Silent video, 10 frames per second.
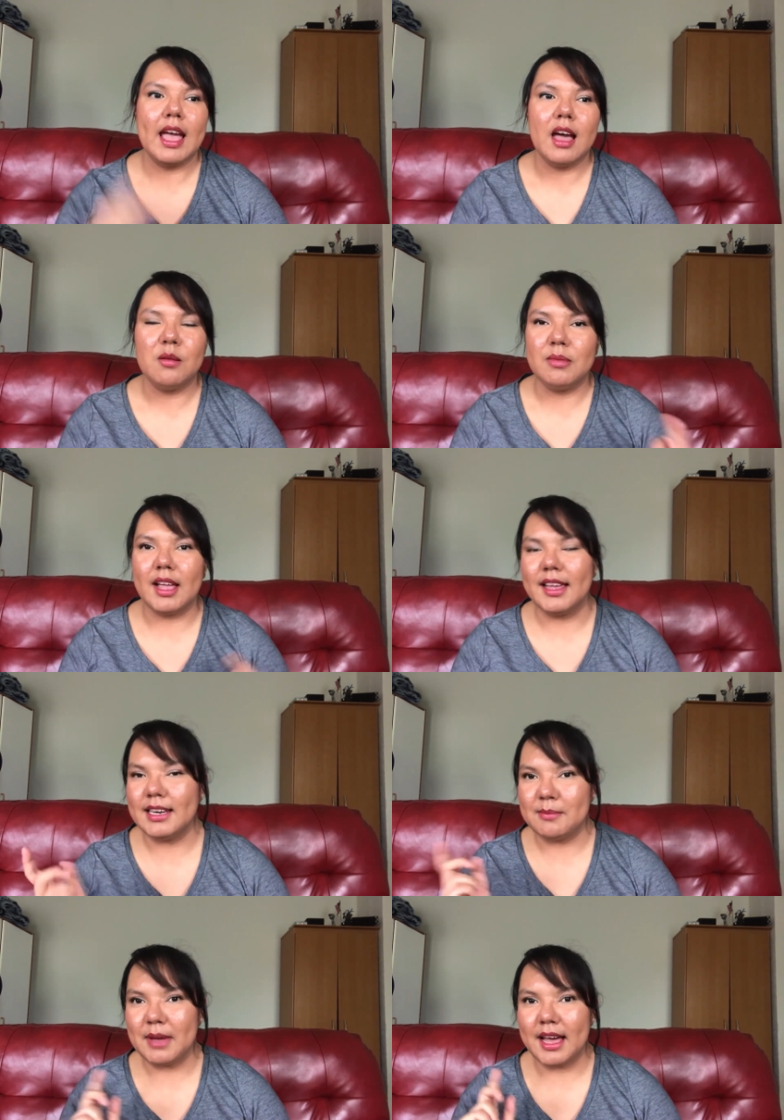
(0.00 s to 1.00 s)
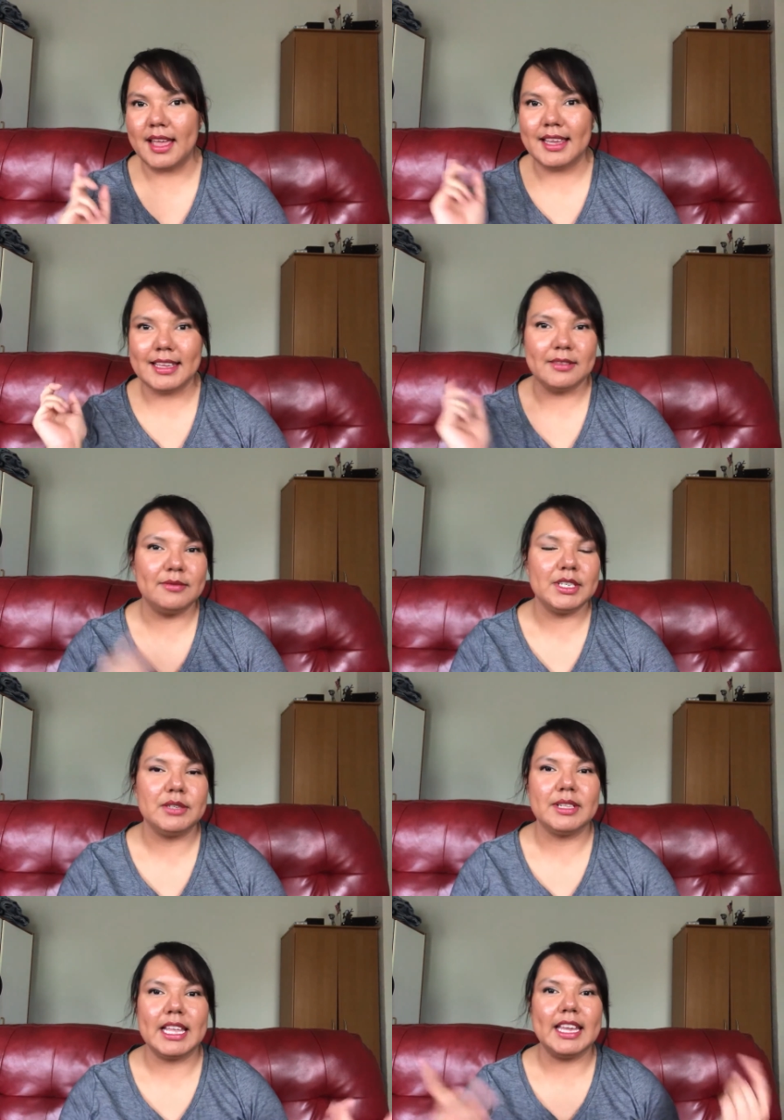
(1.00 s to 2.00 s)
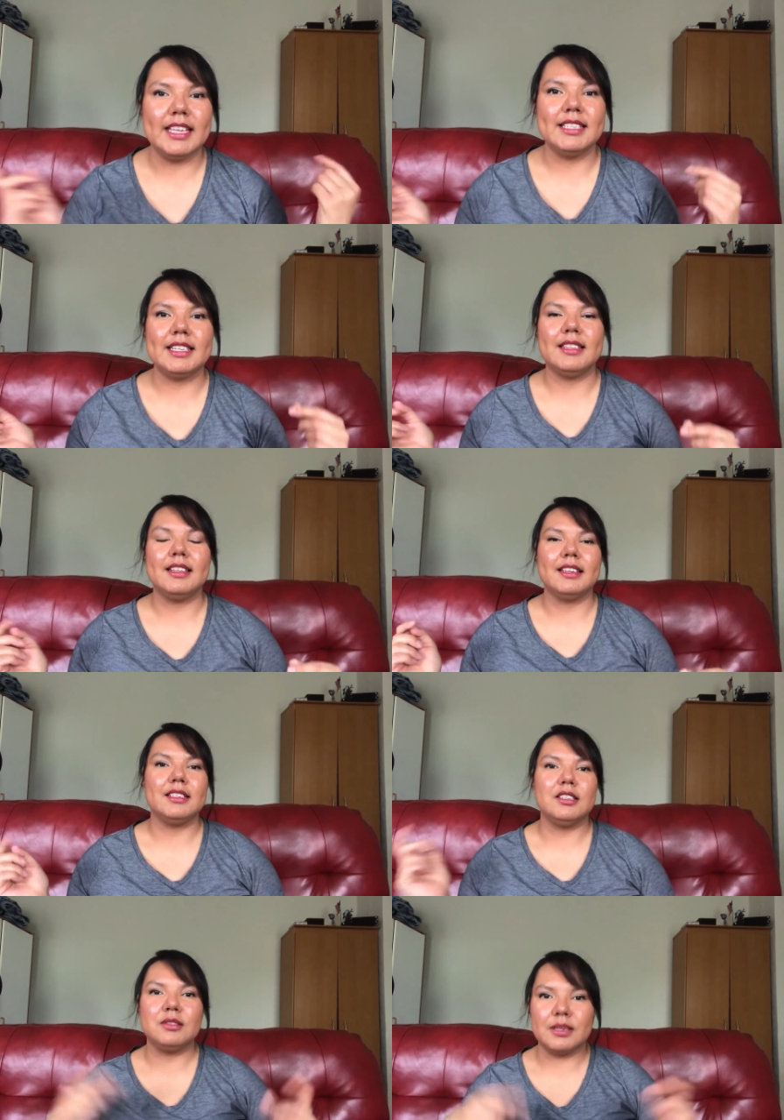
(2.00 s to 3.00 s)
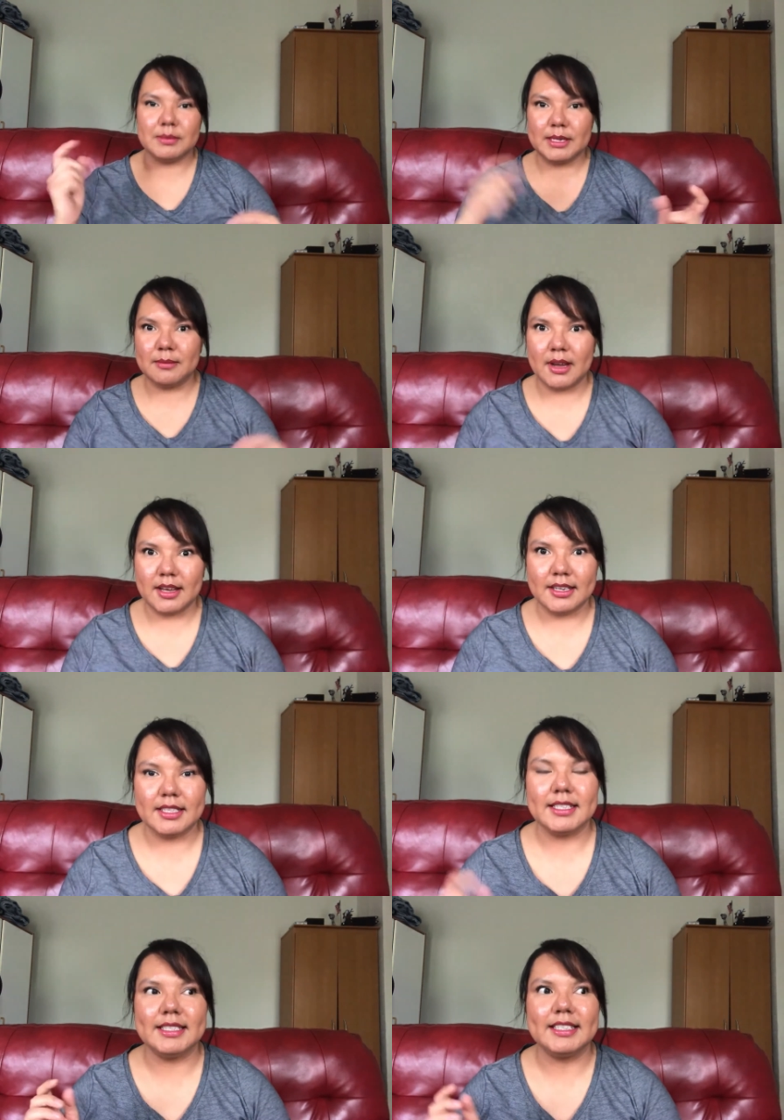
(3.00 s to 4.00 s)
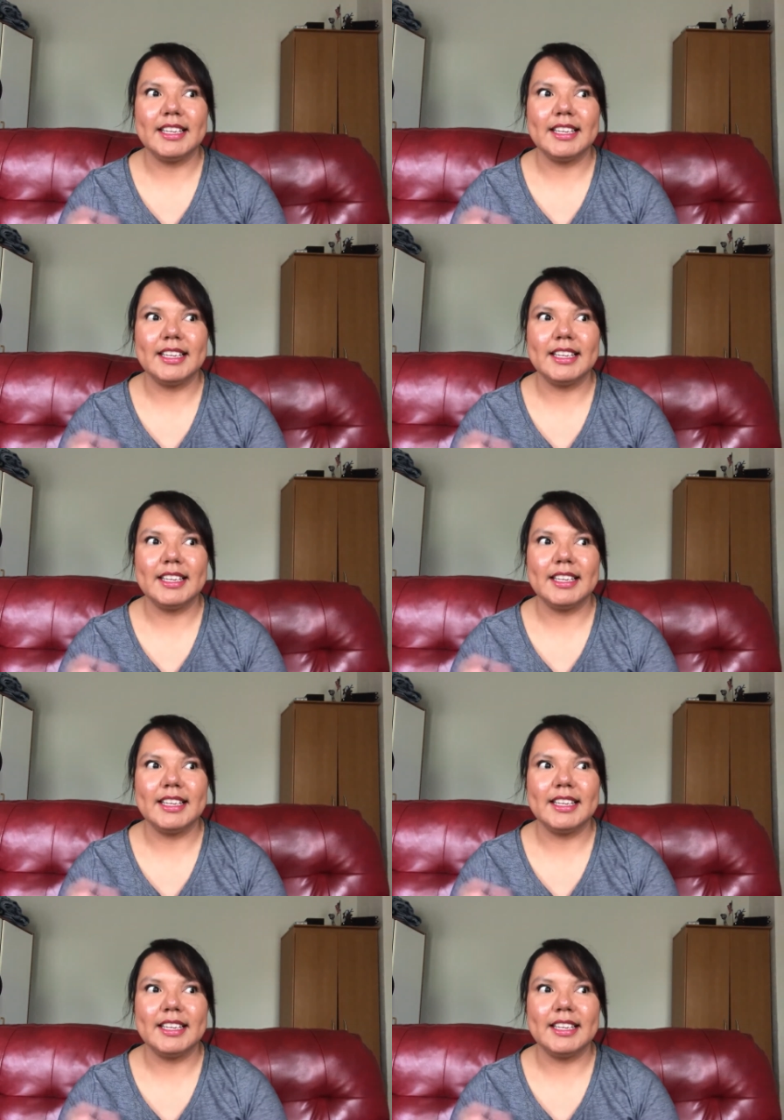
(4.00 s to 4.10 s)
How Blind Am I and visual aids in the description box.